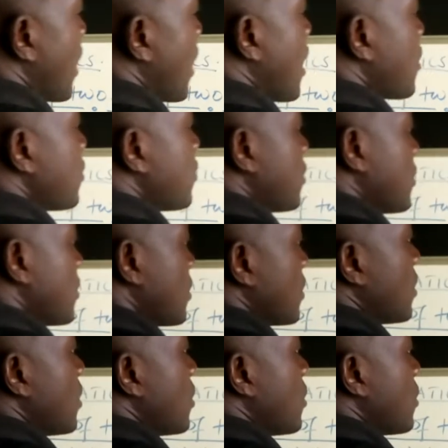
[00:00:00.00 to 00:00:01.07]
have
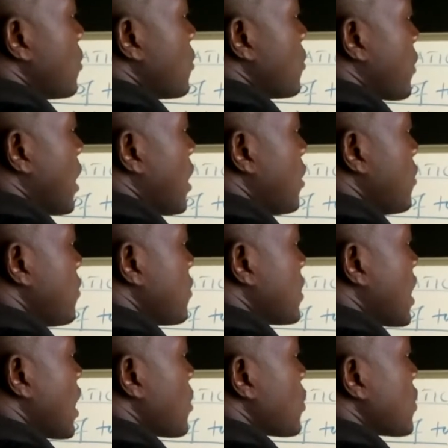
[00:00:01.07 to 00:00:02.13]
5
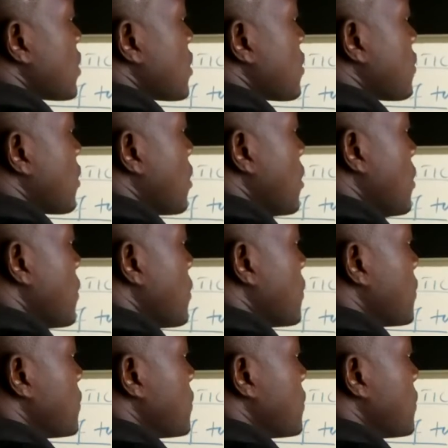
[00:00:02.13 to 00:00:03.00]
times 4,